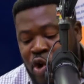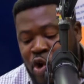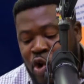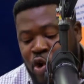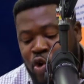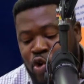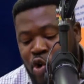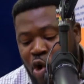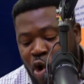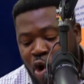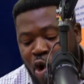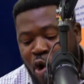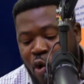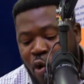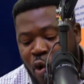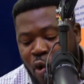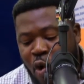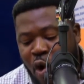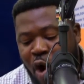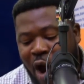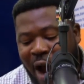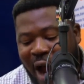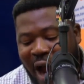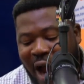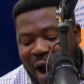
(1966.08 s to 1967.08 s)
no
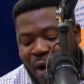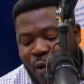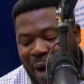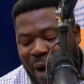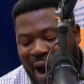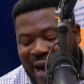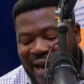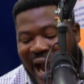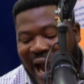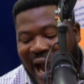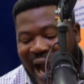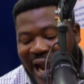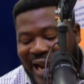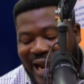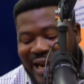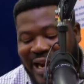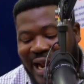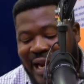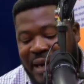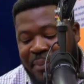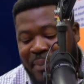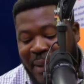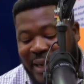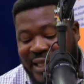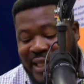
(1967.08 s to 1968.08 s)
one other
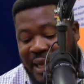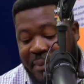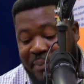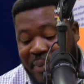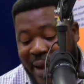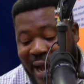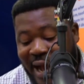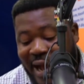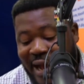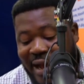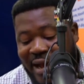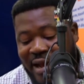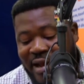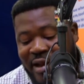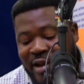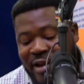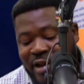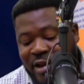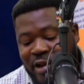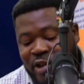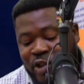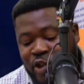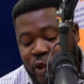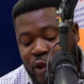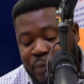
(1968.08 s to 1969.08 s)
than
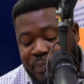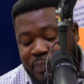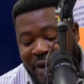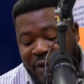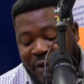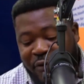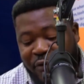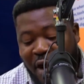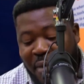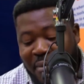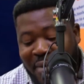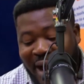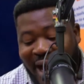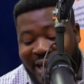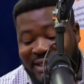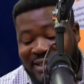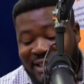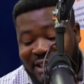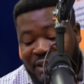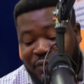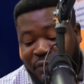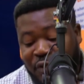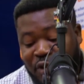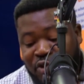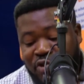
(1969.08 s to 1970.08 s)
Patapaa to perform at
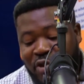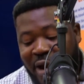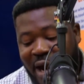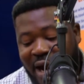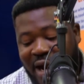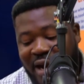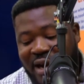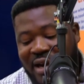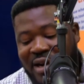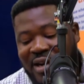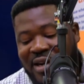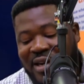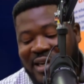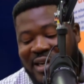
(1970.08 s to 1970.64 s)
his funeral,